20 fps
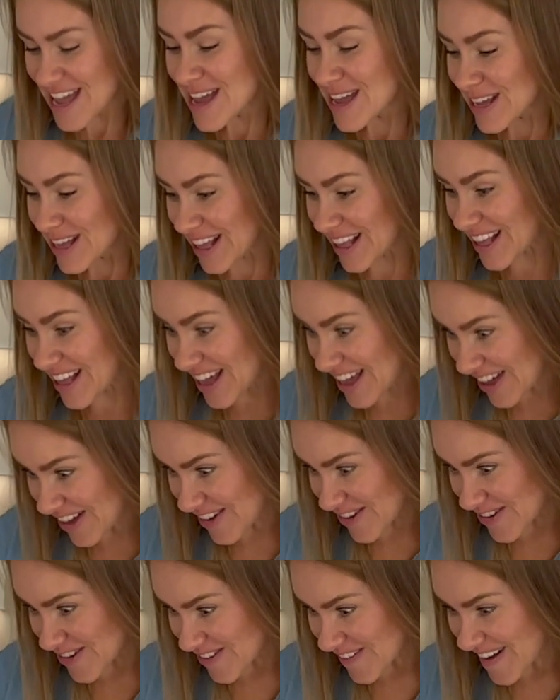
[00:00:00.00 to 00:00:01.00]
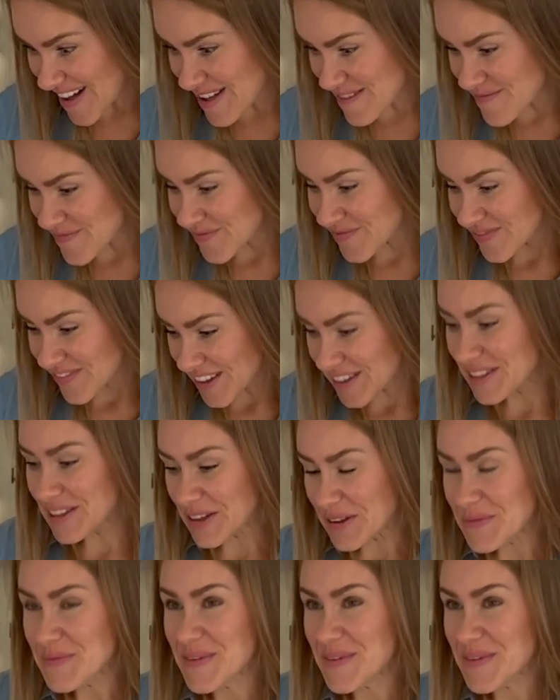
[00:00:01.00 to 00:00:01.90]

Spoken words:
You, Lume